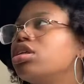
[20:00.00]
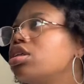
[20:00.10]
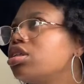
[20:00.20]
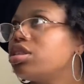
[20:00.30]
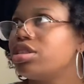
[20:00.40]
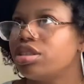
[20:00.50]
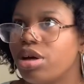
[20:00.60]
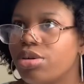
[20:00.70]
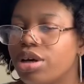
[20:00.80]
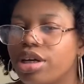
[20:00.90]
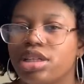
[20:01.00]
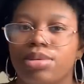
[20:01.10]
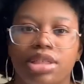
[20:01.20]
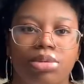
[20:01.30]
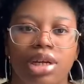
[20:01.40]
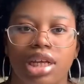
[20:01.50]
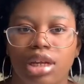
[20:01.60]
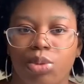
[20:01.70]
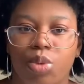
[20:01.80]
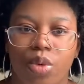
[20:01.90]
So good, especially when I get
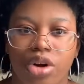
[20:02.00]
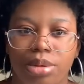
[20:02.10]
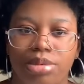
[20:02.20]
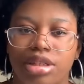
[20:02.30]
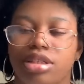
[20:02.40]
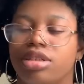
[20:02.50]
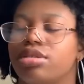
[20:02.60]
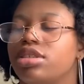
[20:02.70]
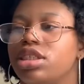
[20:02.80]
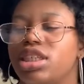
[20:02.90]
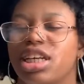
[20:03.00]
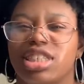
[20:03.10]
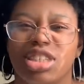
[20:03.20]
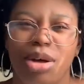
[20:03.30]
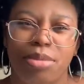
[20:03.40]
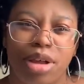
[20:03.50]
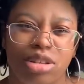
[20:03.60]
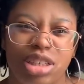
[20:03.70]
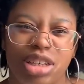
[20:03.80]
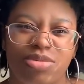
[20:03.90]
it warmed. Cheese all
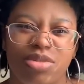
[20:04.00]
melty.